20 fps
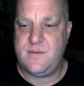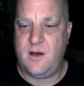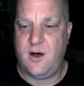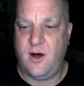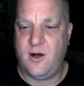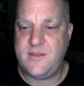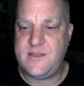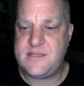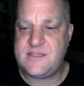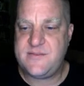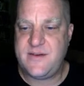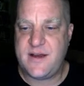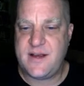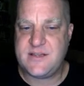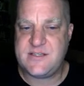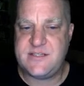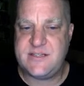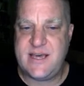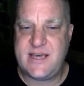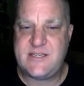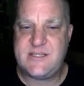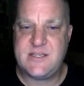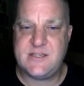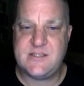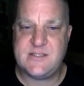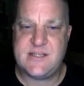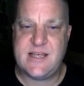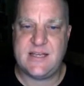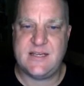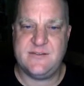all these various
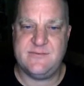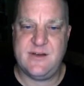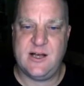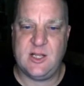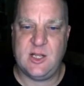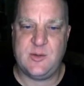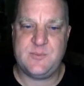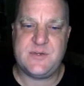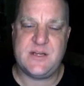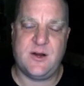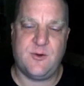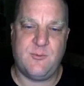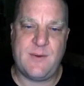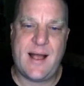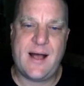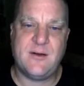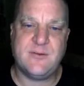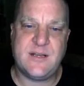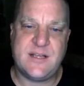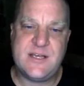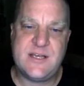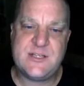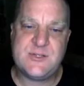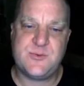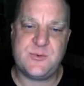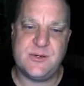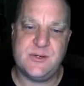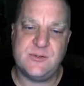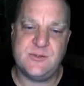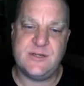nations that developed around
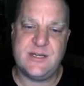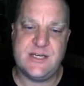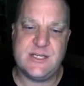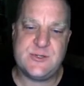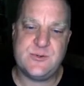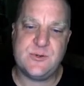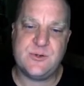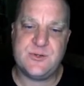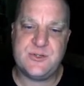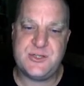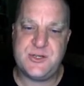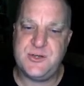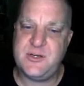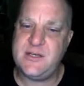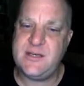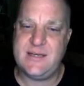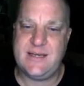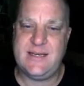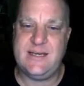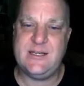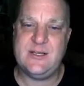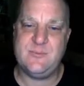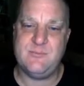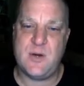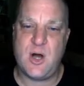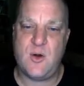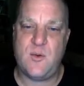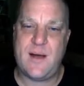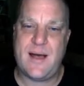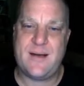Israel, Judah, Edom,
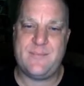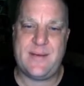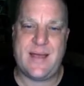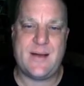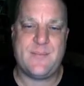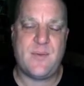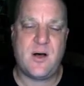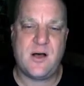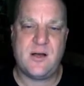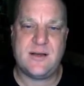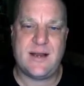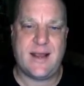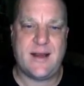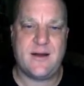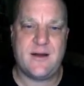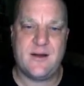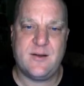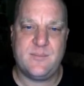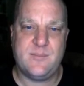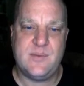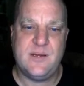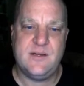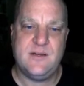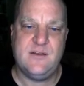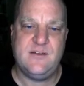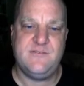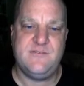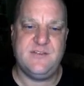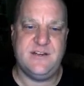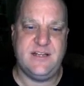Moab, Ammon, Aram,
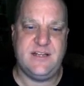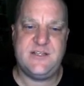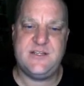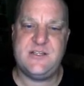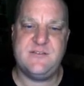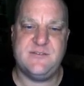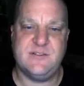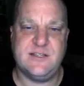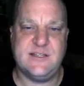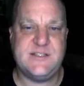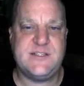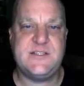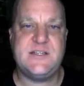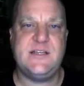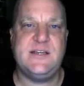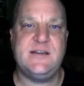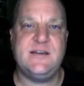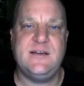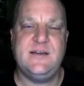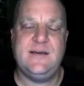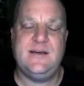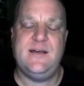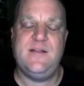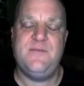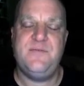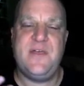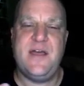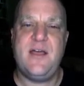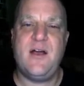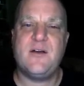Phoenicia, Philistia,
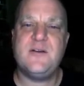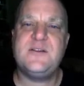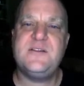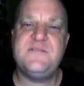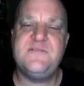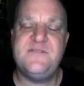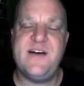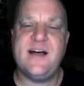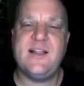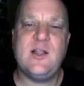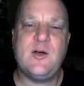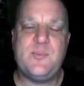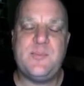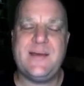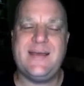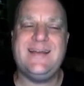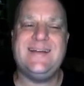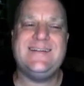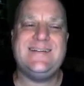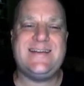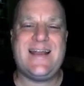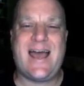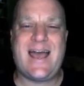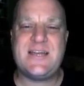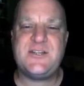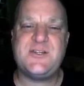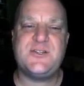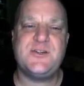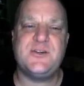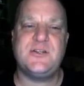they are developing
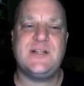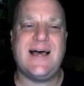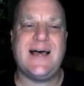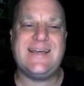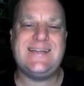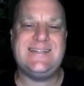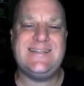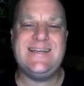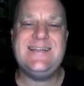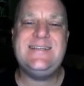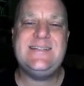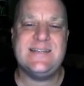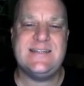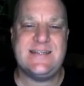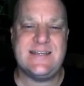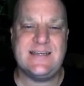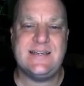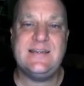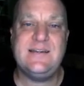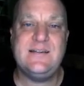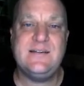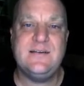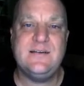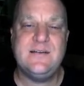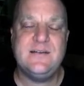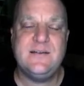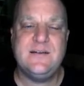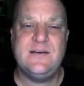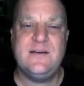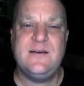national identity
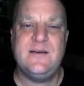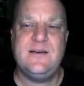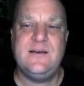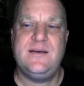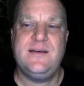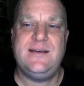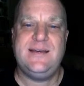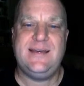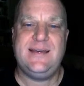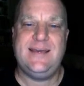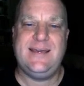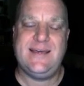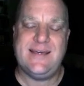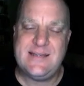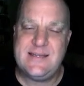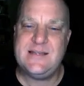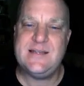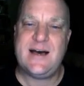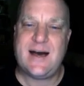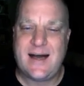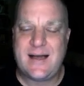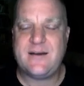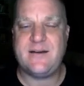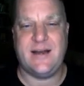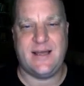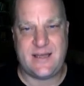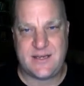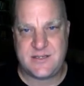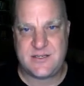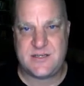in the
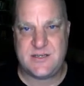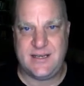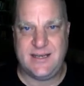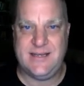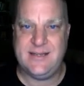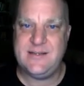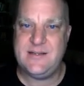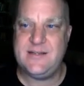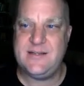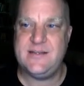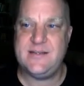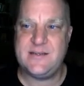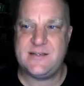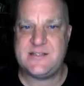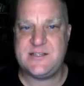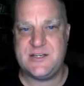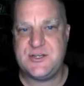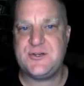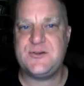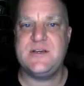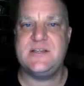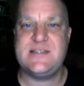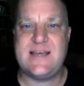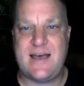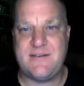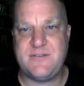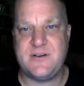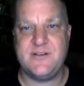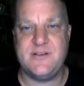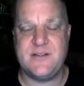Iron Age, in the centuries
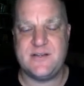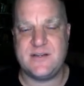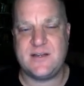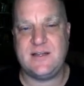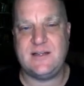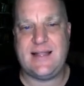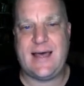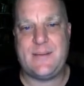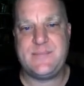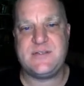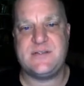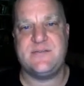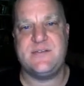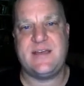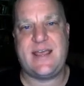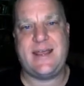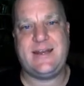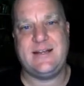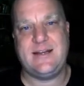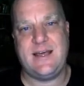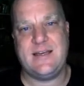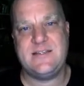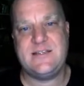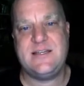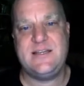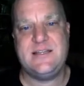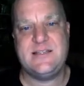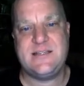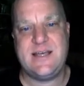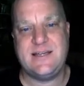after the collapse of the Canaanite
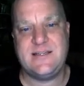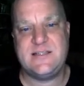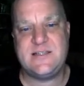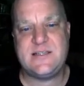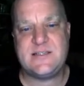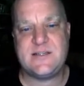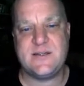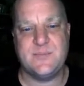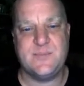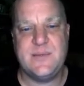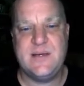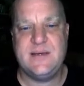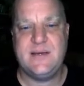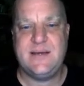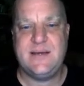city-state system,